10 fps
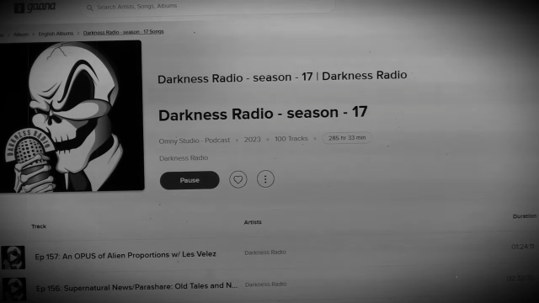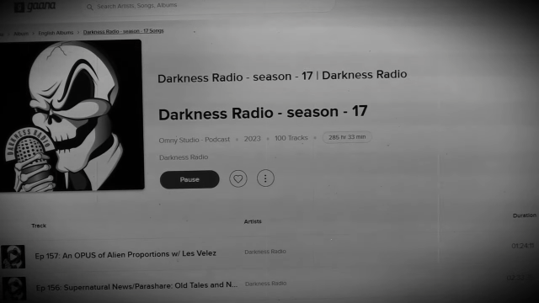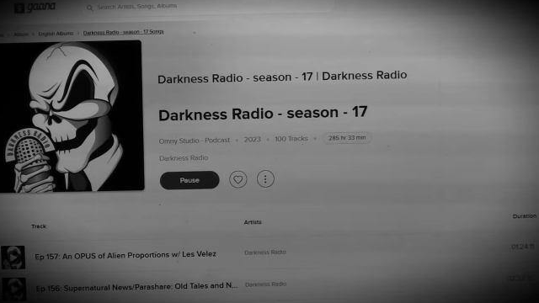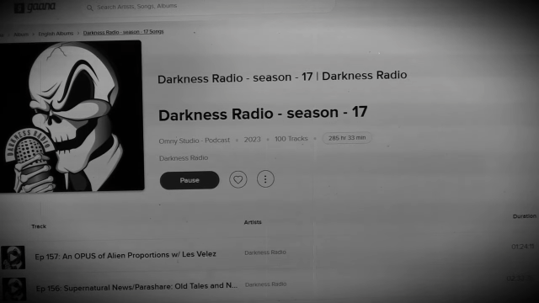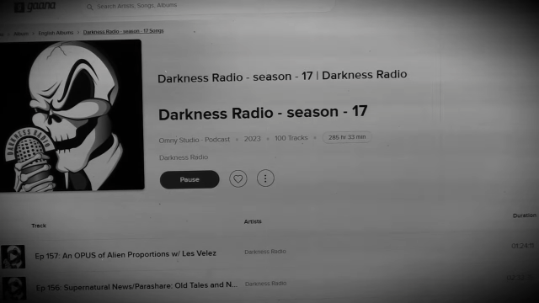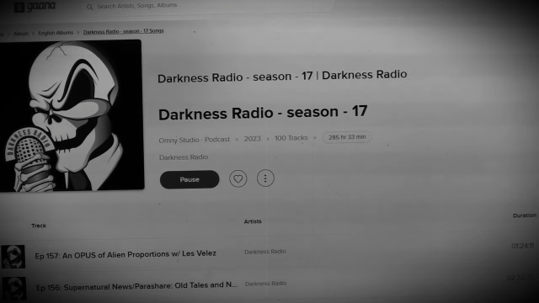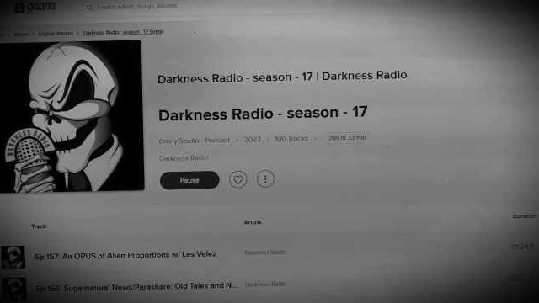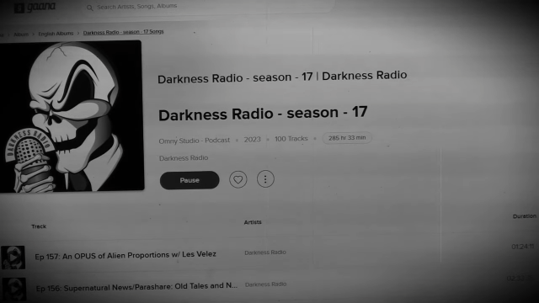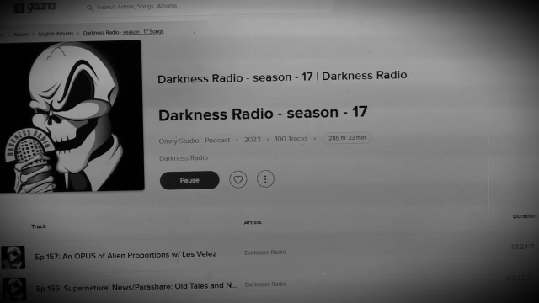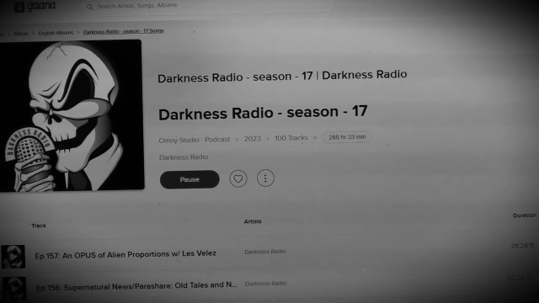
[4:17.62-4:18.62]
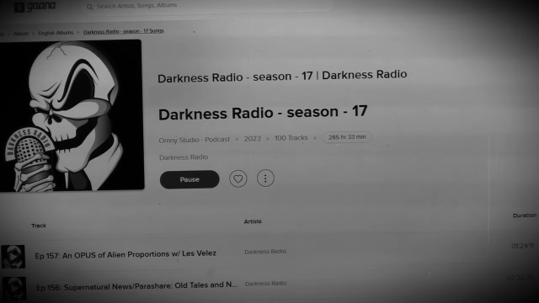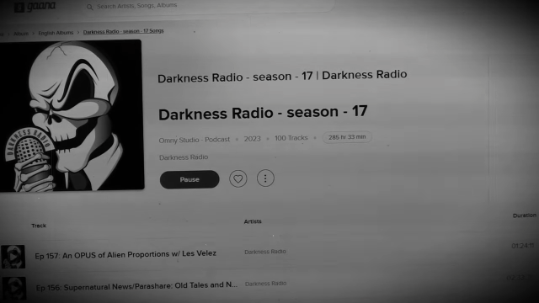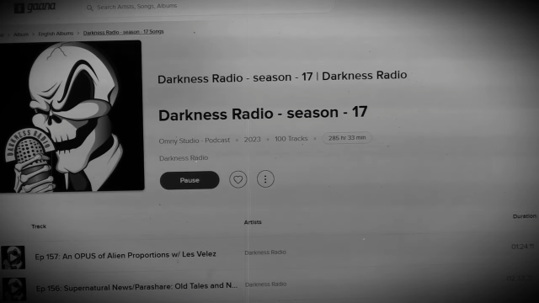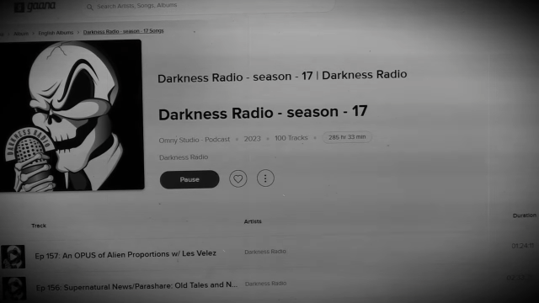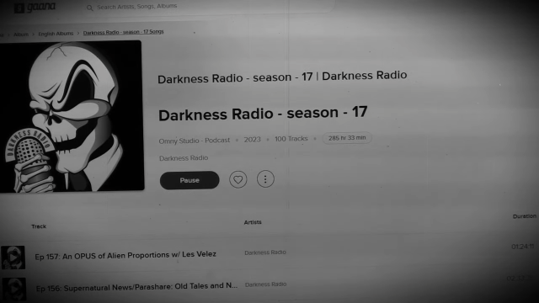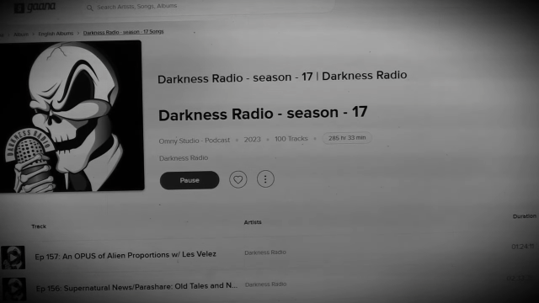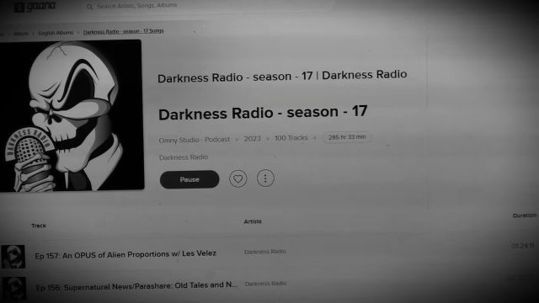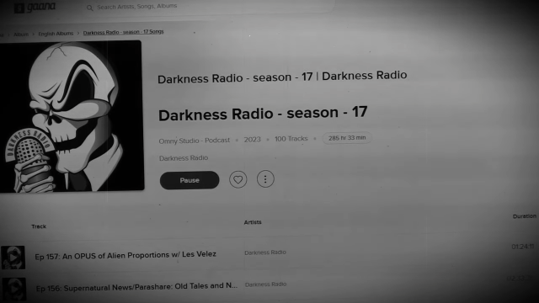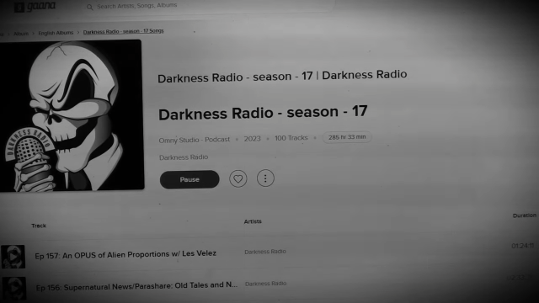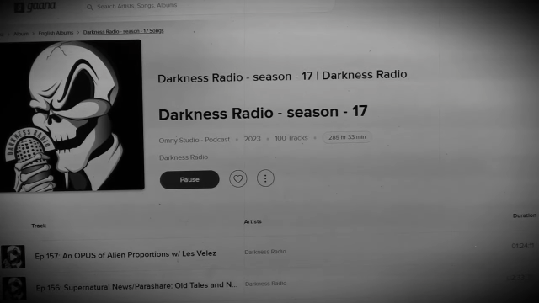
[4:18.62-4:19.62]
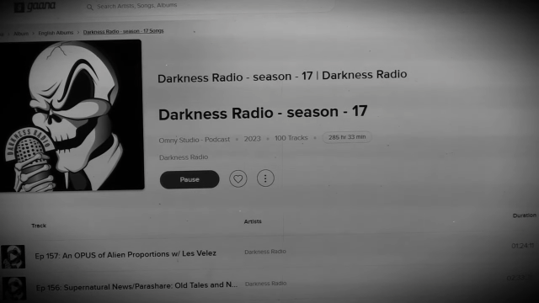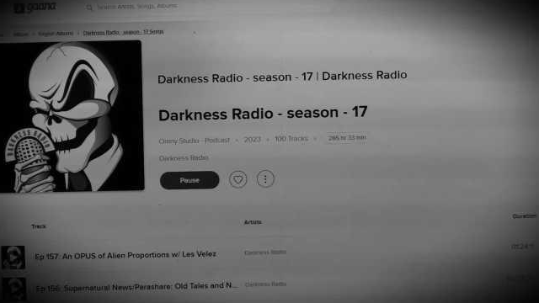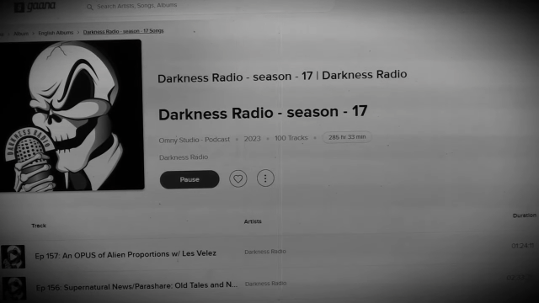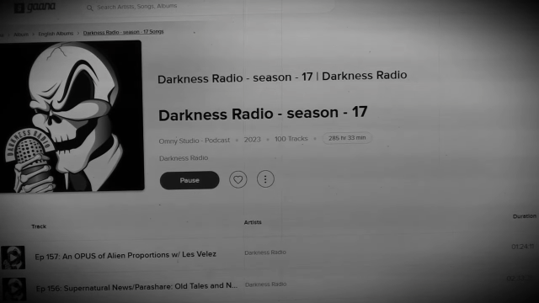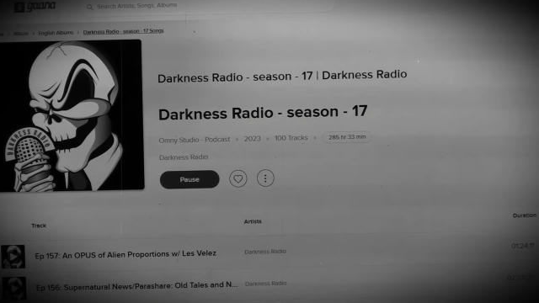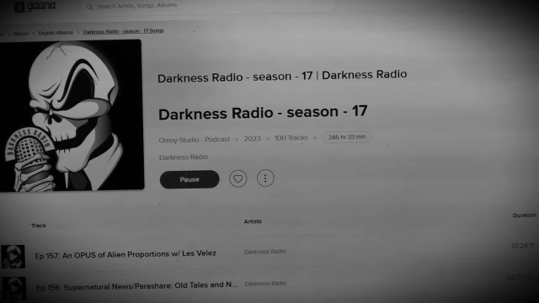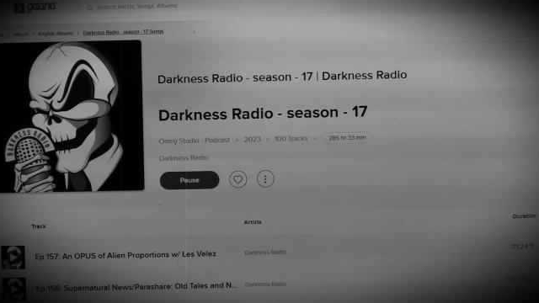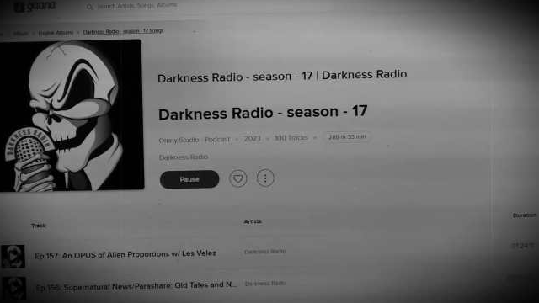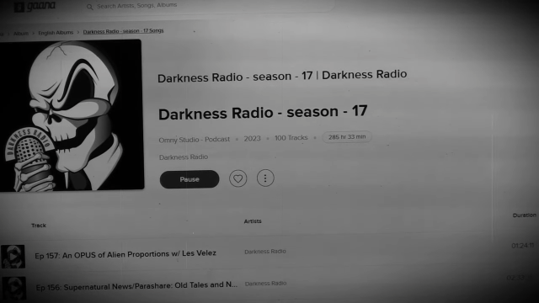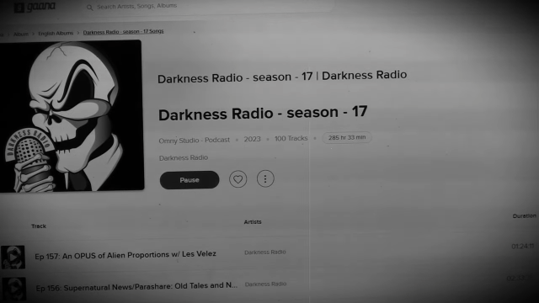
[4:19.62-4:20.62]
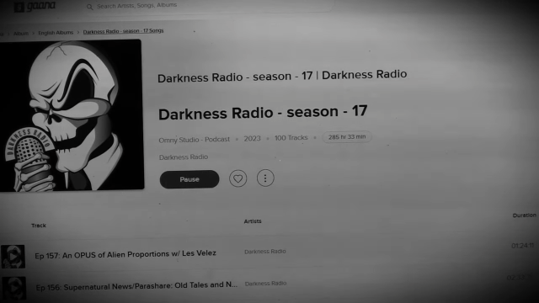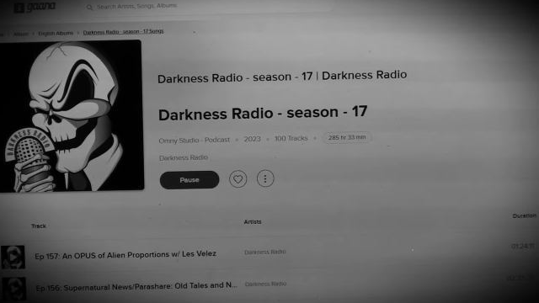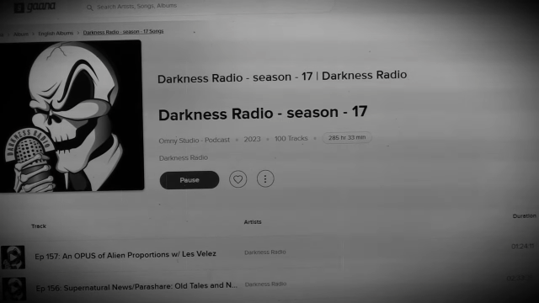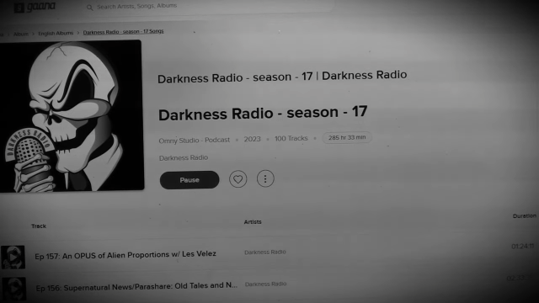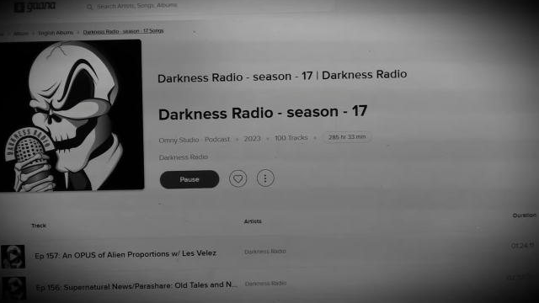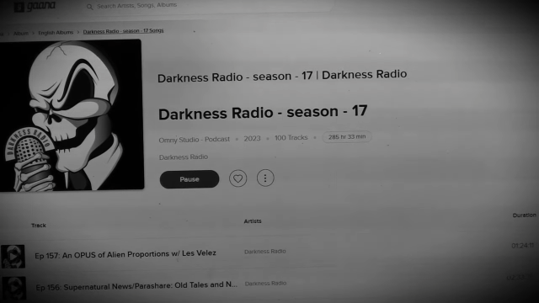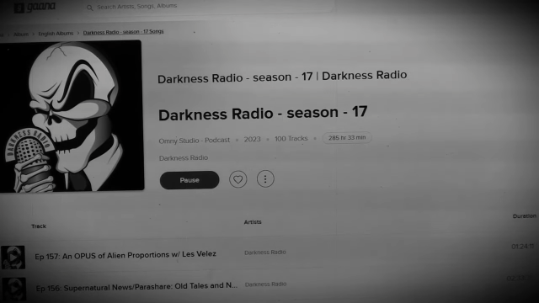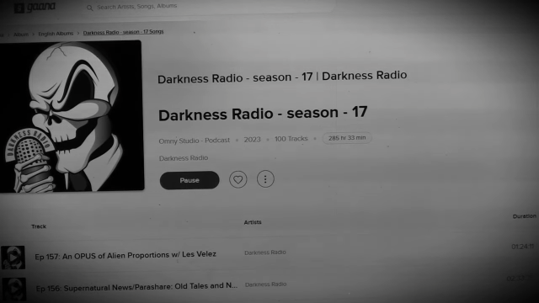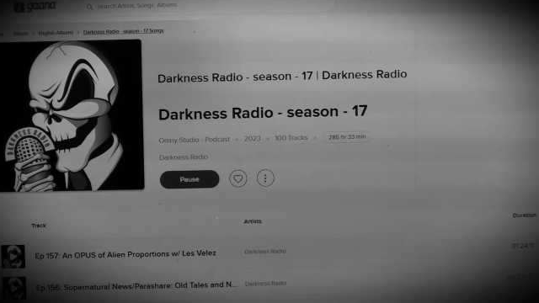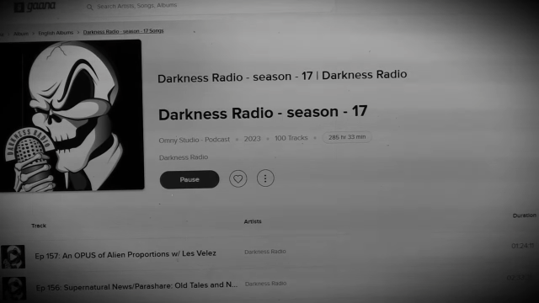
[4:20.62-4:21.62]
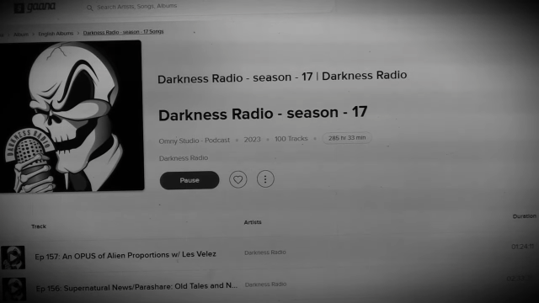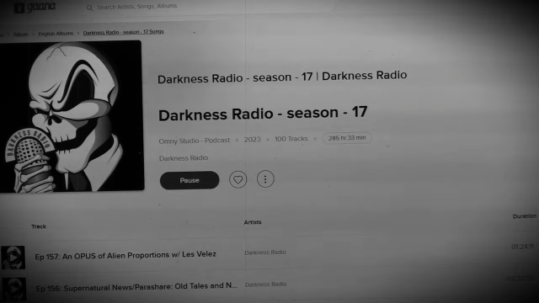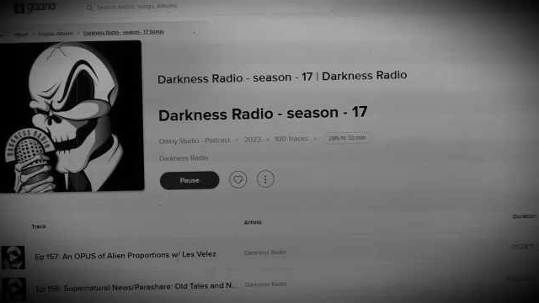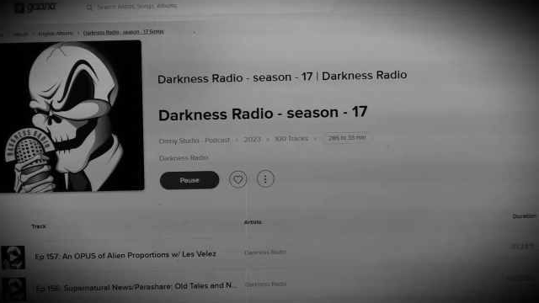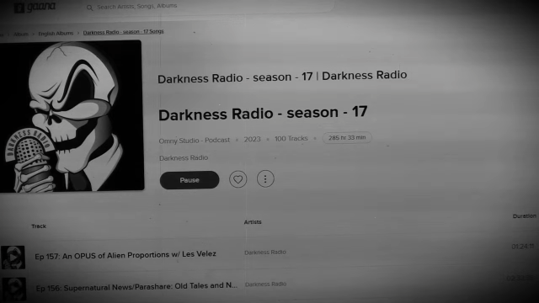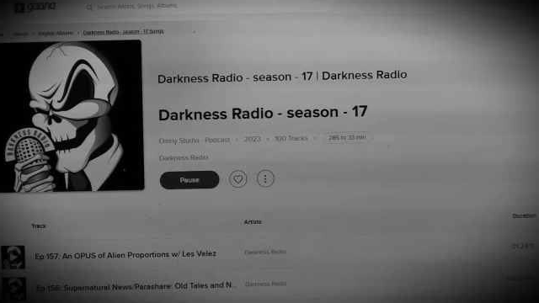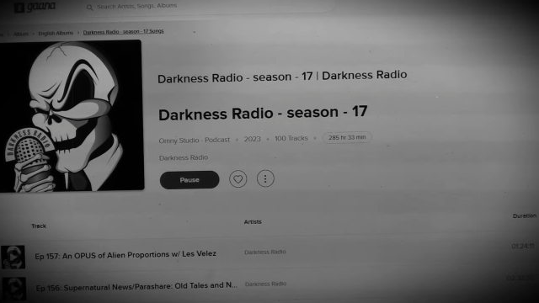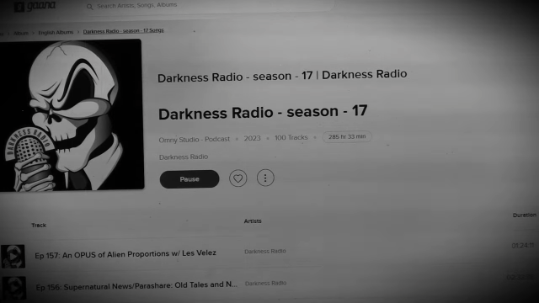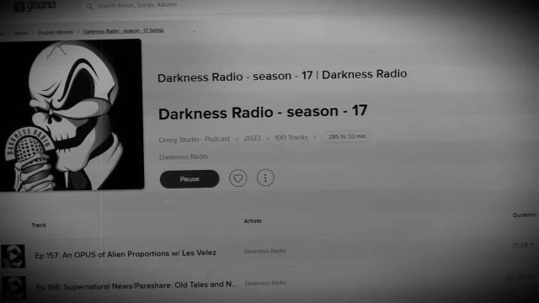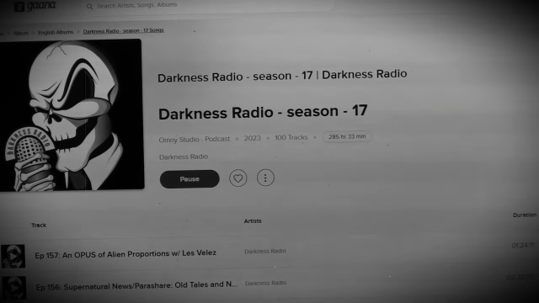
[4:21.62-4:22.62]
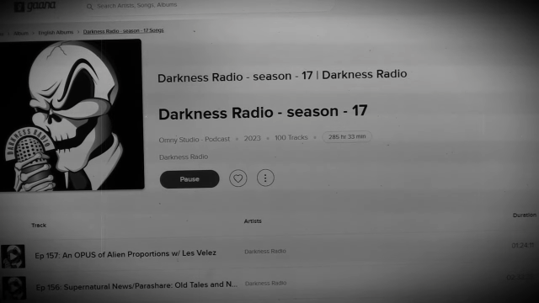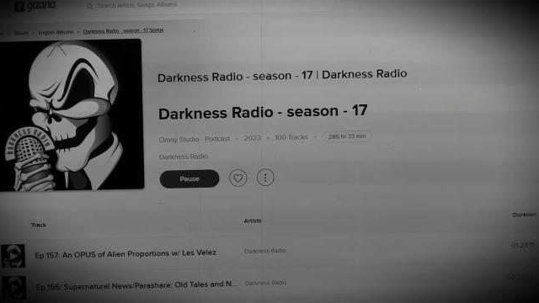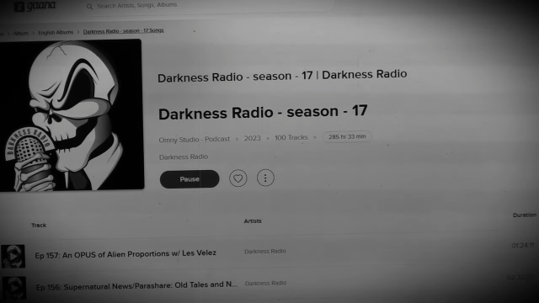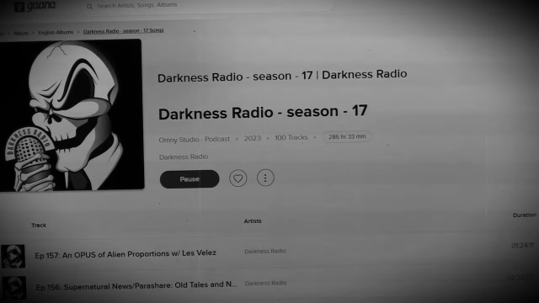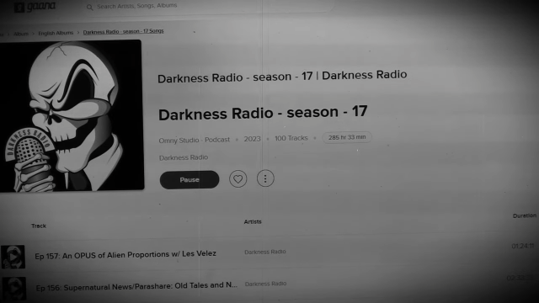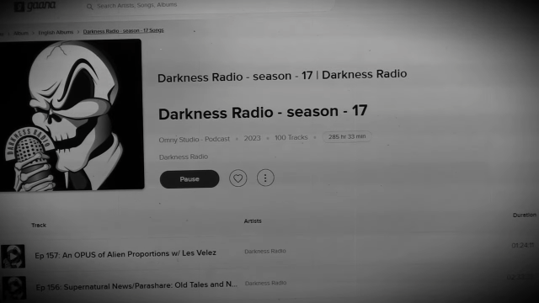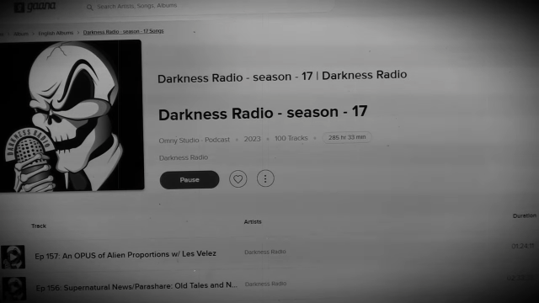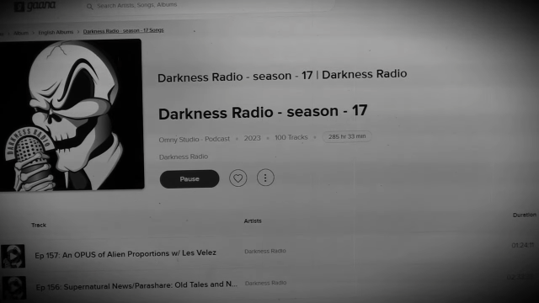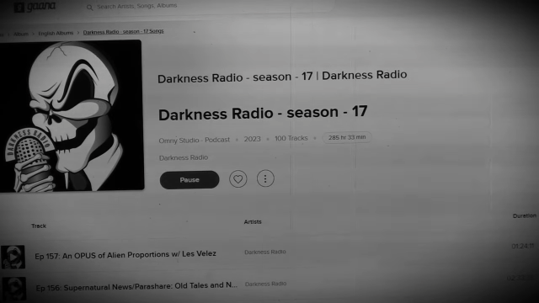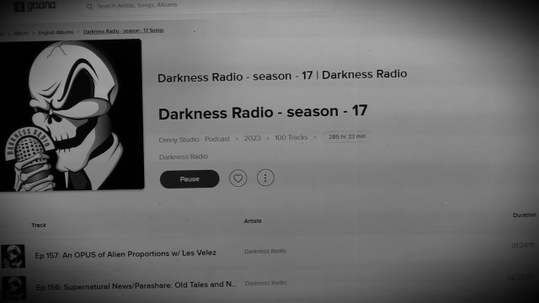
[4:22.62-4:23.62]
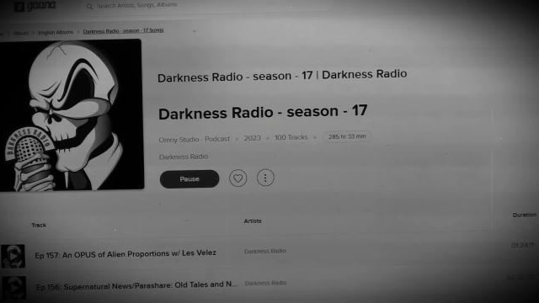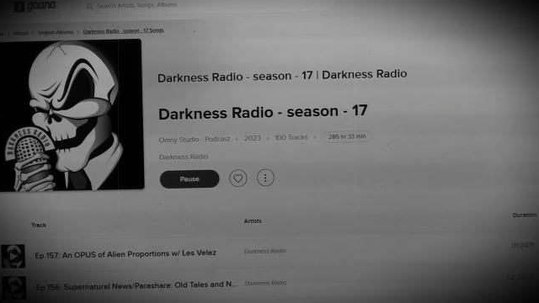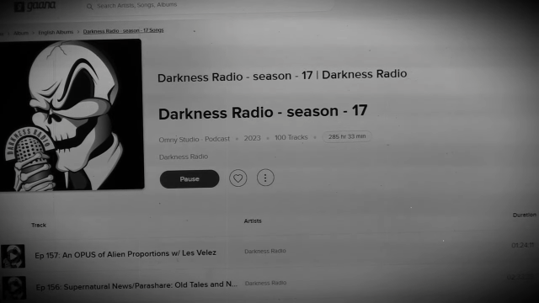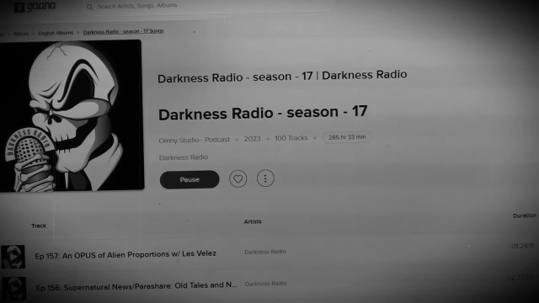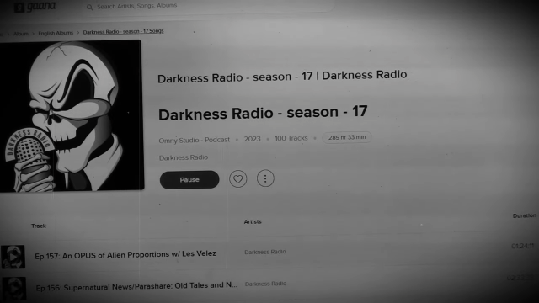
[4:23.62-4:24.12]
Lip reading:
[unreadable: no face in view]